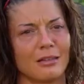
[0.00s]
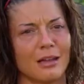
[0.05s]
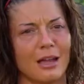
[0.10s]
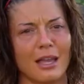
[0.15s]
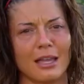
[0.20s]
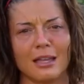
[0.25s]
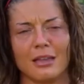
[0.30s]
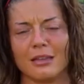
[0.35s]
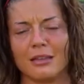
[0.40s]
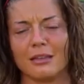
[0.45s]

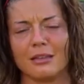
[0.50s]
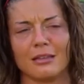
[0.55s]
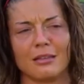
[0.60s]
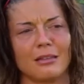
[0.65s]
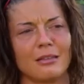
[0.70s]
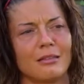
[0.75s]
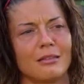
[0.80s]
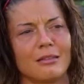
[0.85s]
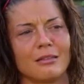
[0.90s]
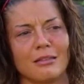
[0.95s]
I
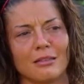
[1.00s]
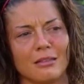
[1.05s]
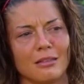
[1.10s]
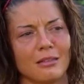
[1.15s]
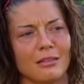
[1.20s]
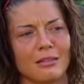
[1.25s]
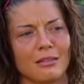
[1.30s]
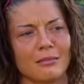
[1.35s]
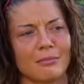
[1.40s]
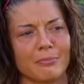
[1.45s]

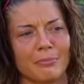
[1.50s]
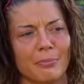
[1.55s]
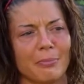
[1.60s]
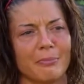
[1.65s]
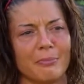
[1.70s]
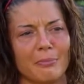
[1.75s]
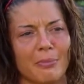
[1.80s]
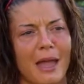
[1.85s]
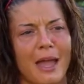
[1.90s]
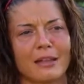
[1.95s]

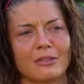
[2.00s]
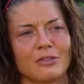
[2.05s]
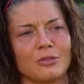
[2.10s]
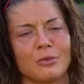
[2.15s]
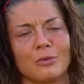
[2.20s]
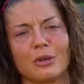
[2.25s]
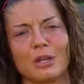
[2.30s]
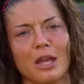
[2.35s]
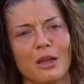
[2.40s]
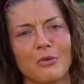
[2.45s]
back to
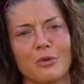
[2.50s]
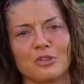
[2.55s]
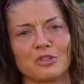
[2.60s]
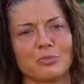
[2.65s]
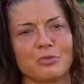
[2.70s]
what I was